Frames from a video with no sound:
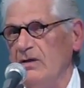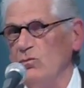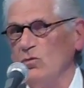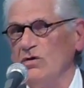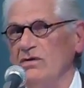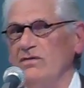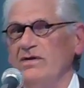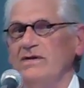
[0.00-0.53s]

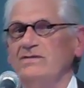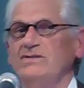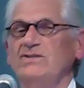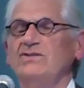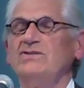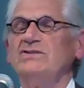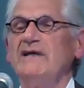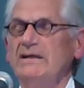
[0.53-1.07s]
And one of their
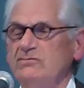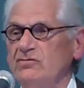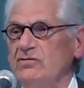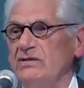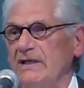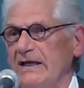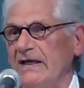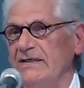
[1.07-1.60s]

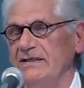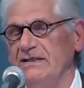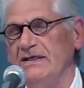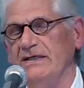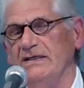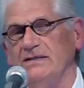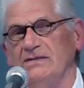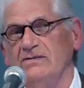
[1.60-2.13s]
central
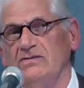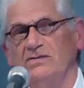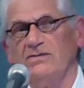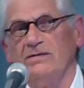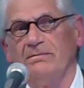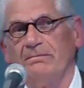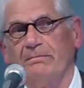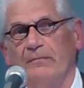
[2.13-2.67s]

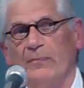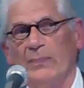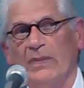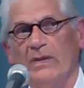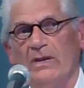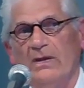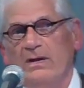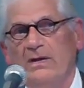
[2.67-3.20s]
ideas
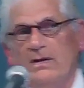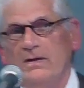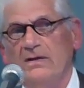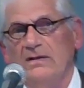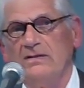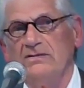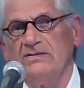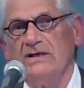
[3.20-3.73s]

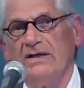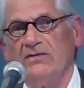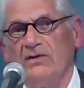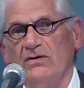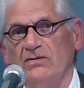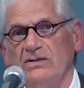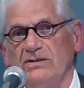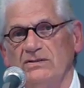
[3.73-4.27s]
is
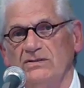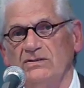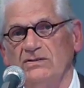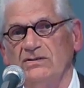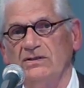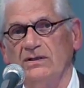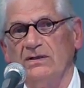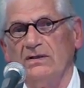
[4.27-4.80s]
that there
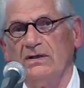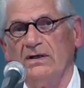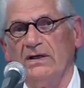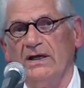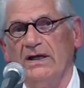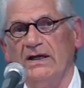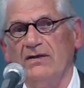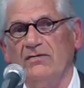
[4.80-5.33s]
is
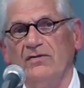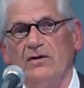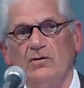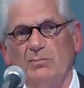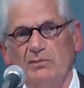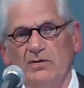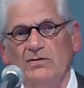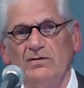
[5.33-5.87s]
a
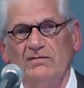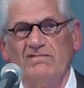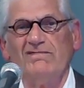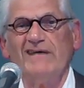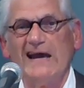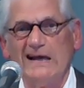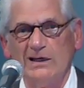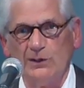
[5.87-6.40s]
therapeutic
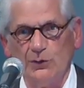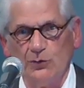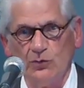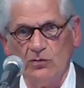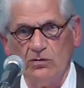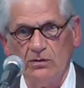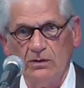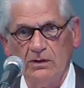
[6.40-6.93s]

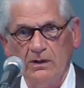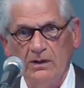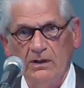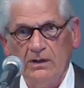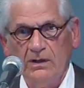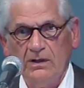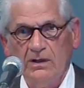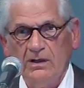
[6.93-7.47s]
value
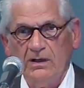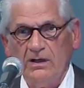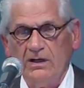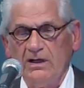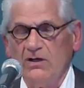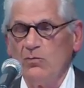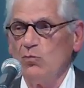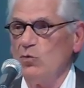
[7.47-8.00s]

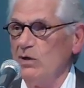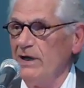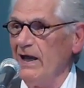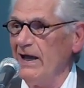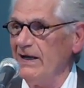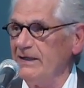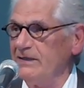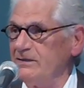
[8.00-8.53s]
in one
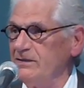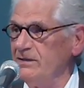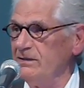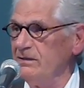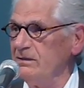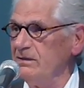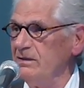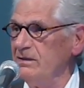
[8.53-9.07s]
addict